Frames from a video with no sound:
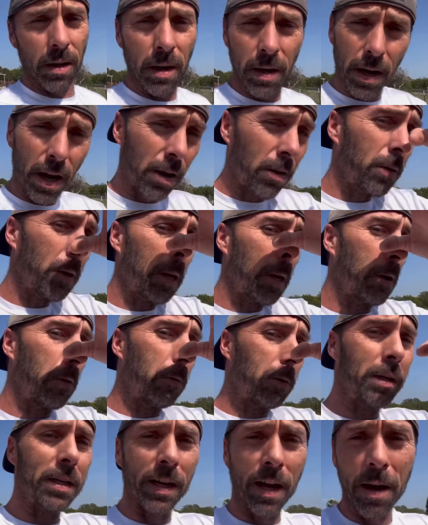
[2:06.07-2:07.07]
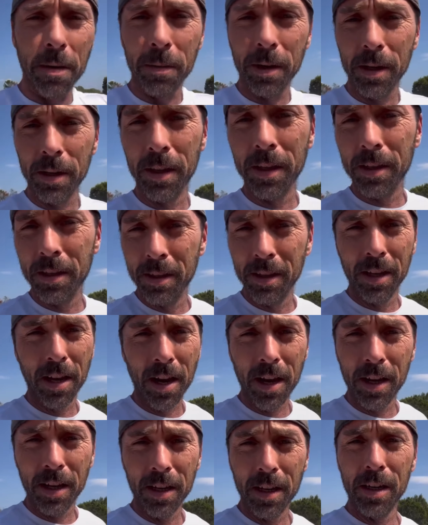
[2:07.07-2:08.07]
I don't care what time of the
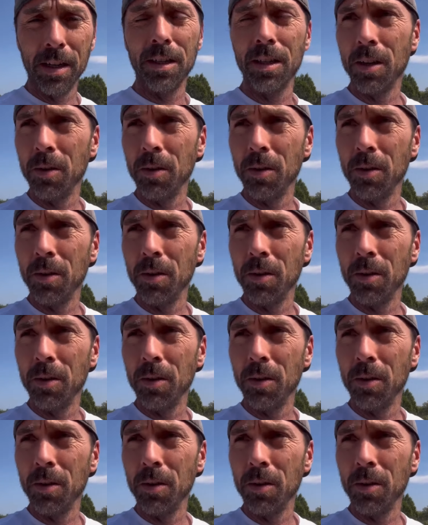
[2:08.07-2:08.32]
day it is.